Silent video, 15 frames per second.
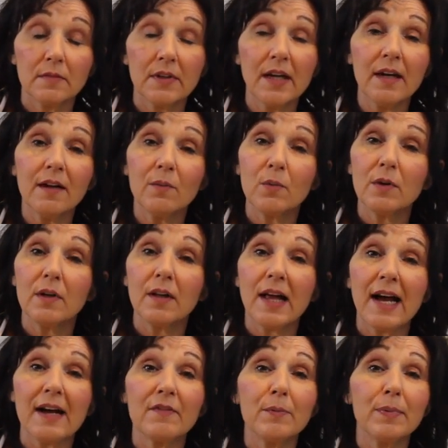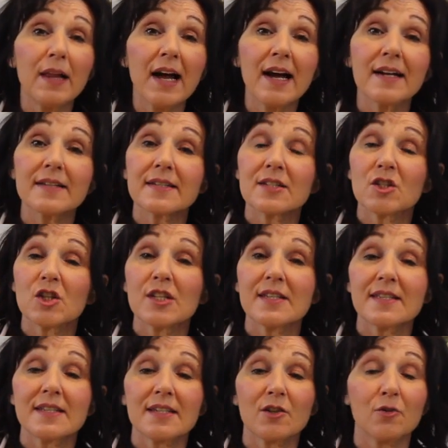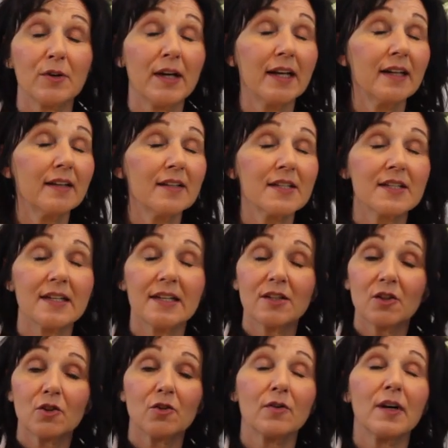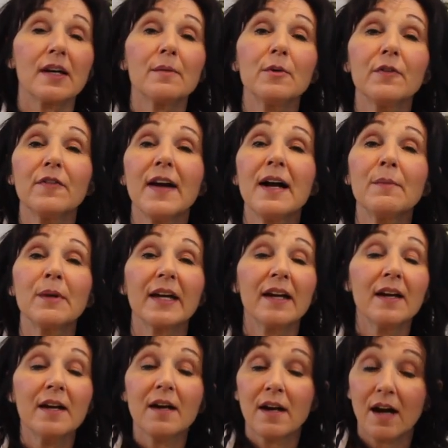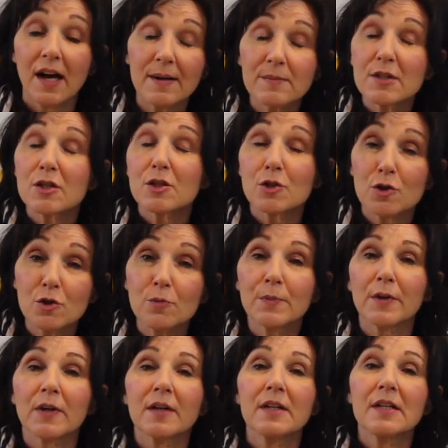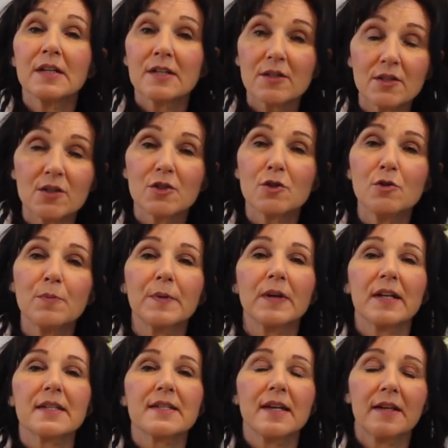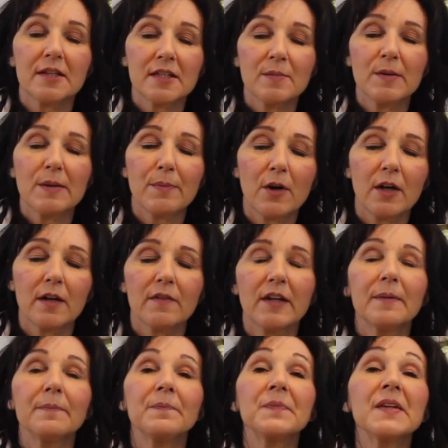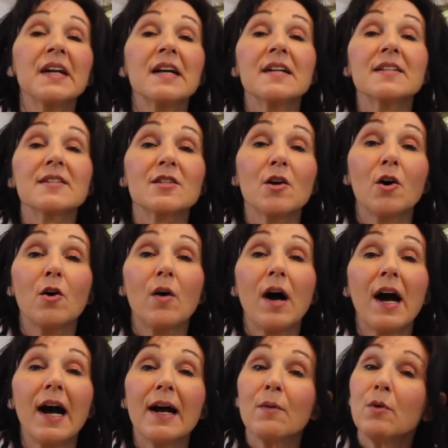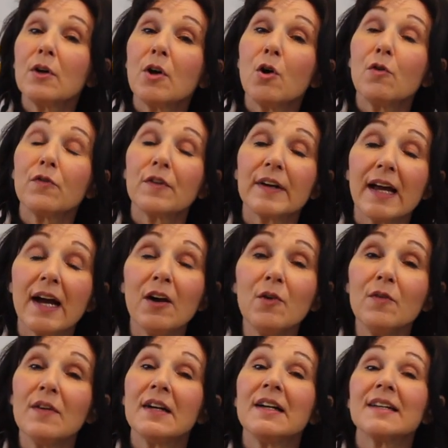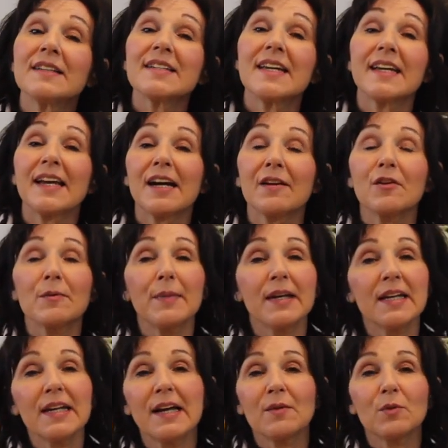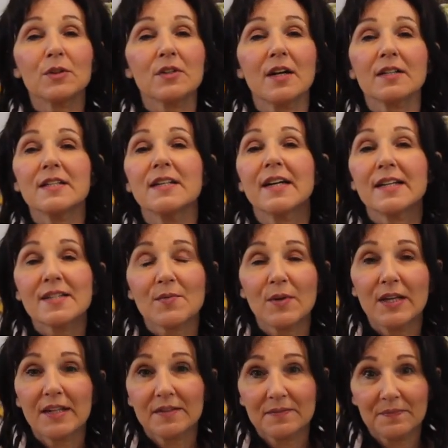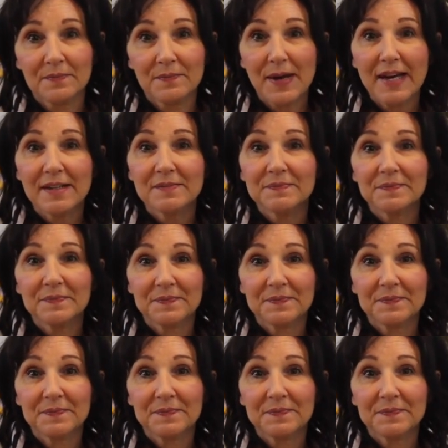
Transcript: yeah, we'll have a blast just creating this incredible family. I'm super, super excited to be a part of it. So I will go for now. Take care, everybody, and we'll talk to you next week. Bye.